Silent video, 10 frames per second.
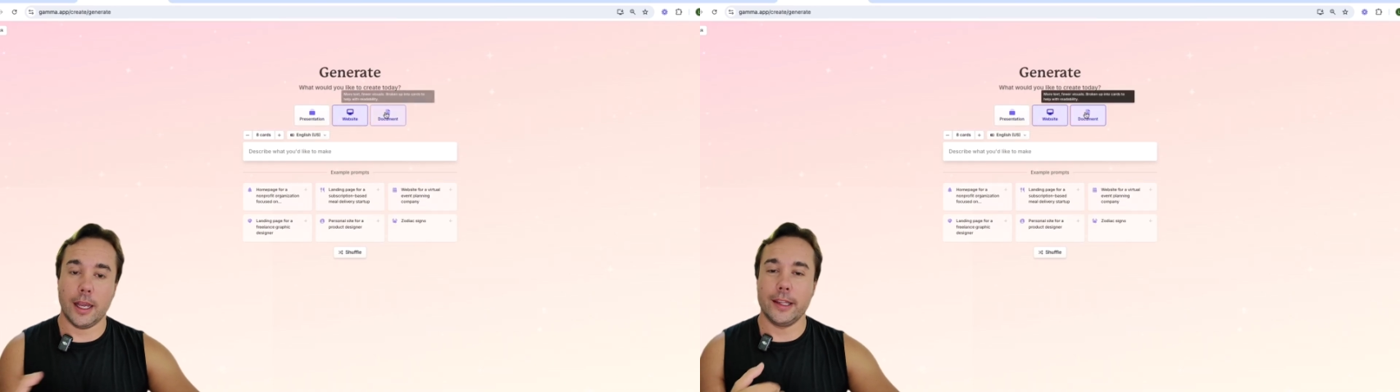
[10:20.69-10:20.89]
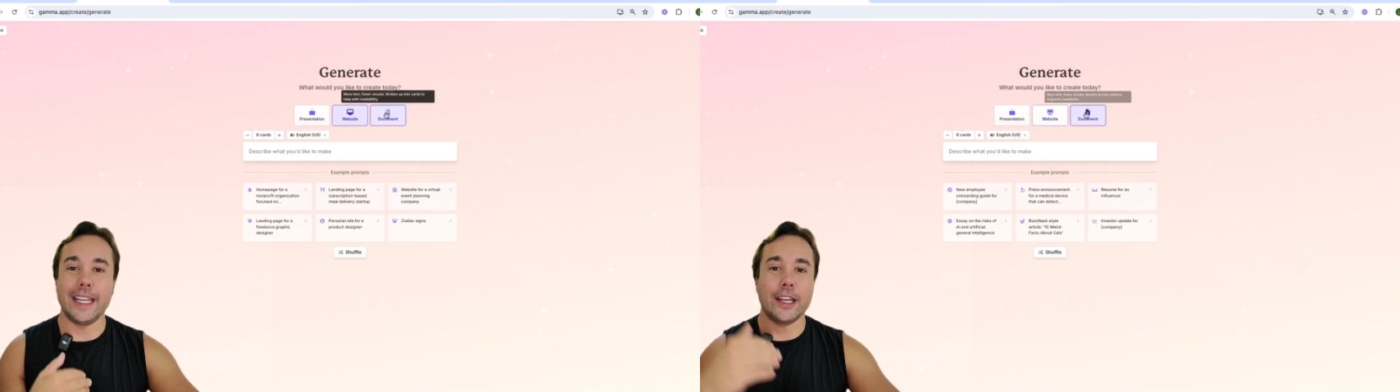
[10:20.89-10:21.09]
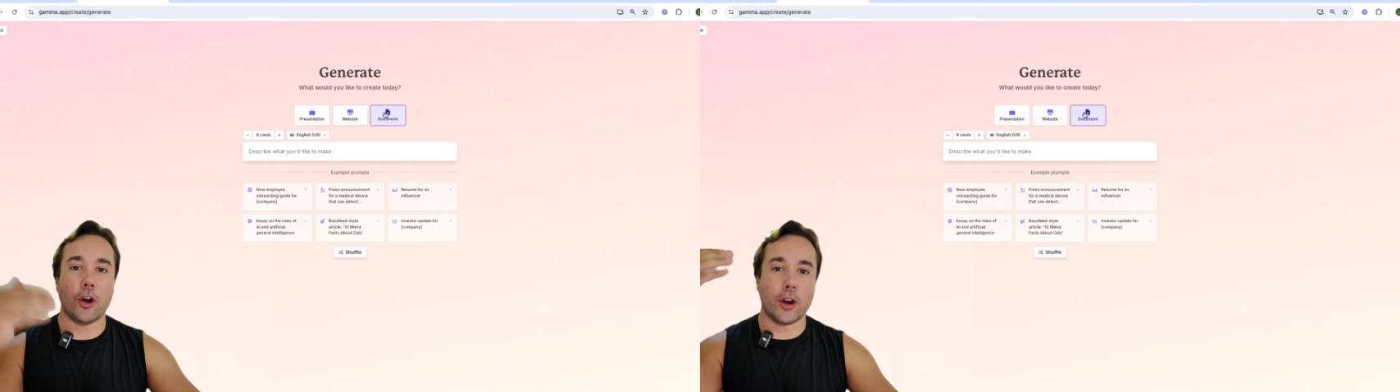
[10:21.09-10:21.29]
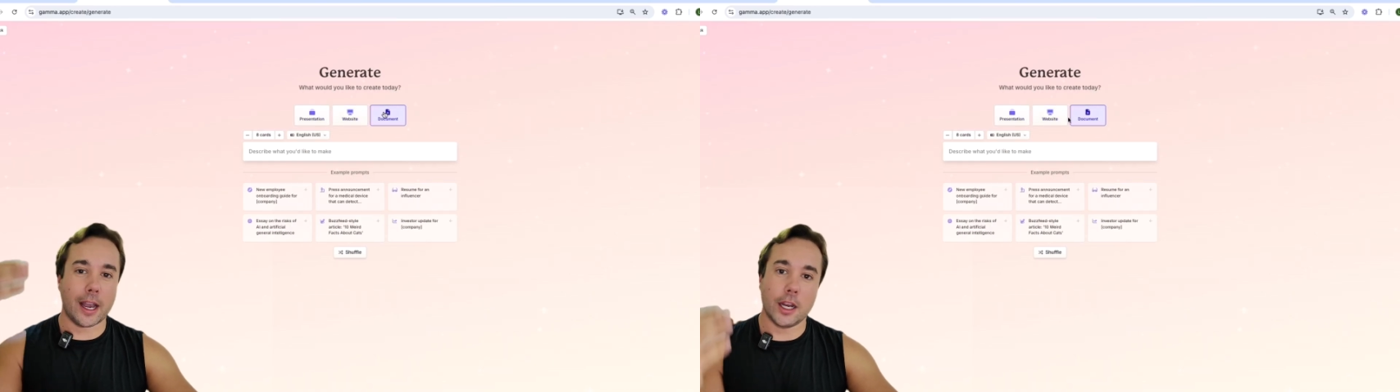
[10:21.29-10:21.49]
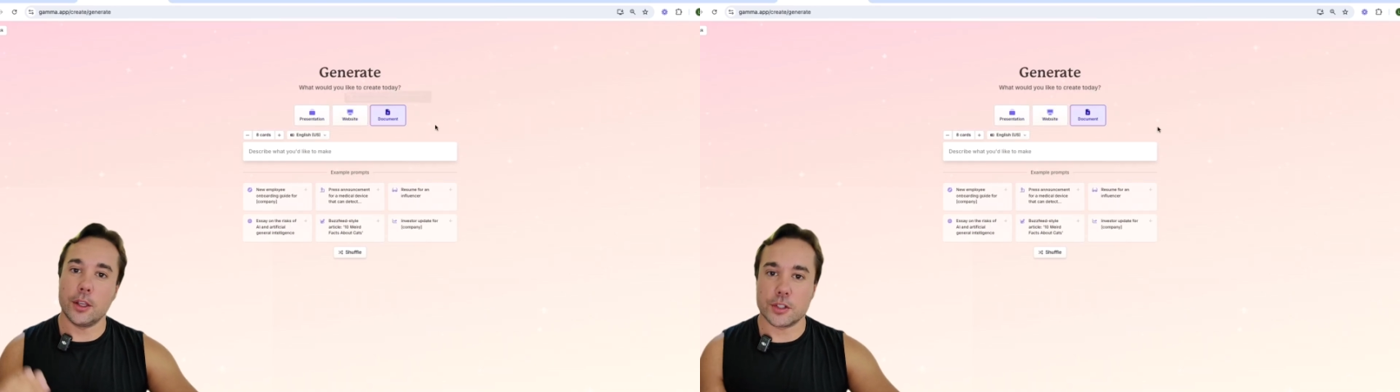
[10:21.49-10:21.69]
And it all
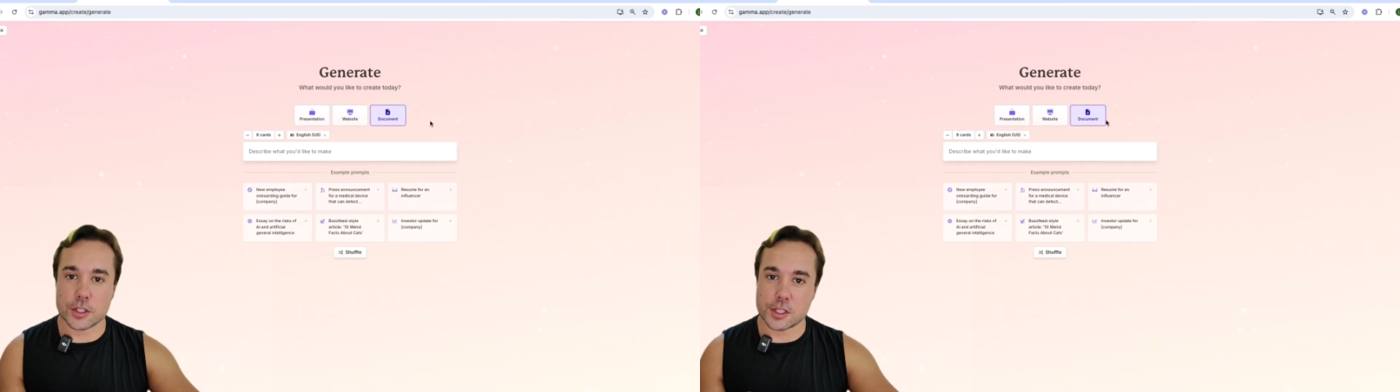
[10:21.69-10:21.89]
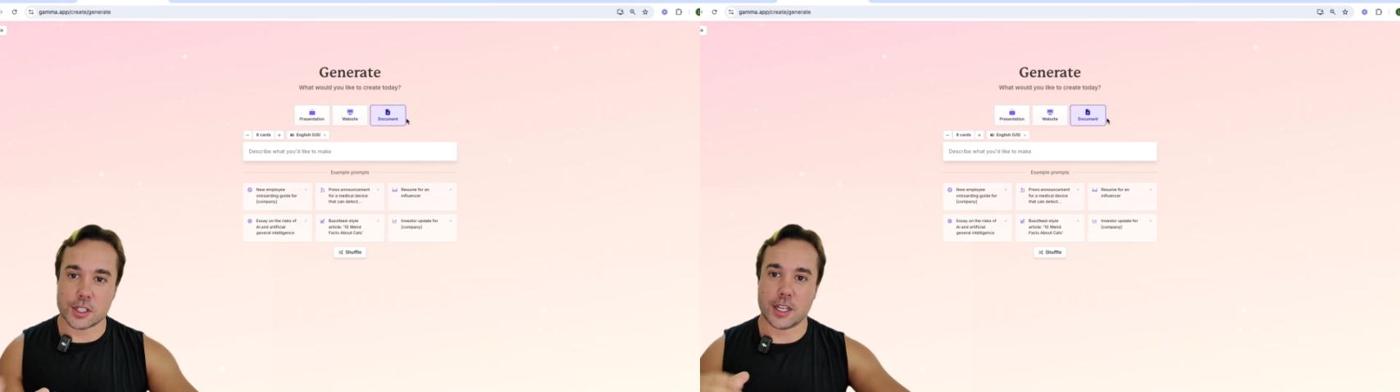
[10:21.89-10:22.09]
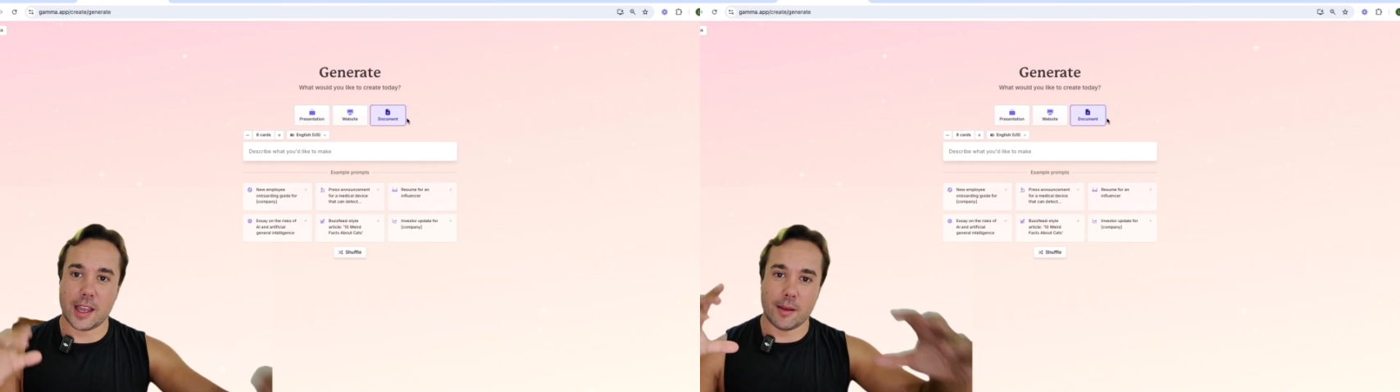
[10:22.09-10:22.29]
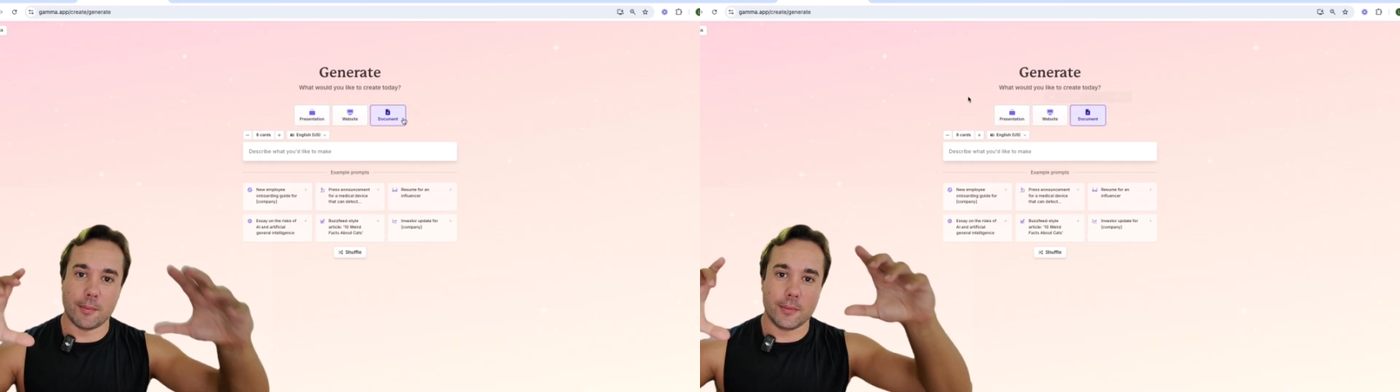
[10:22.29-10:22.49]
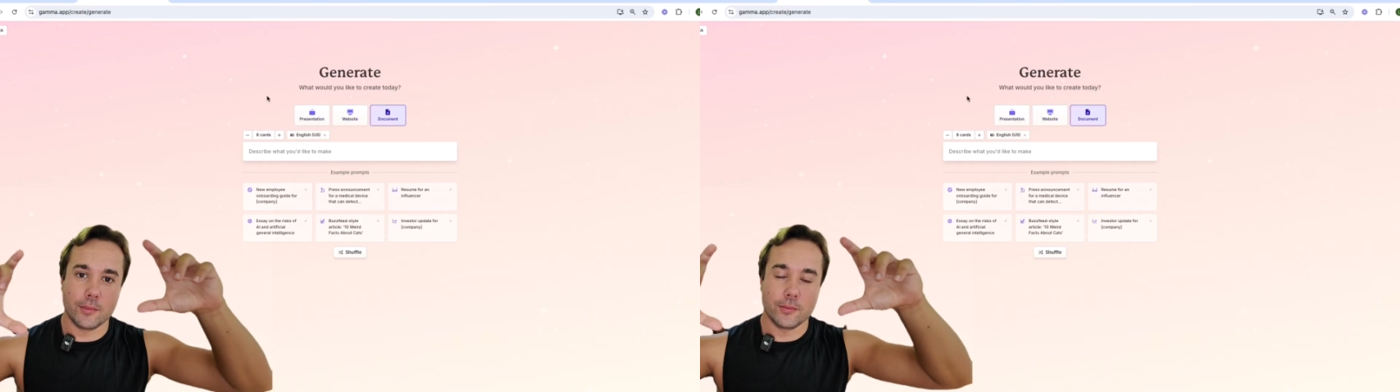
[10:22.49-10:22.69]
kind of uses the same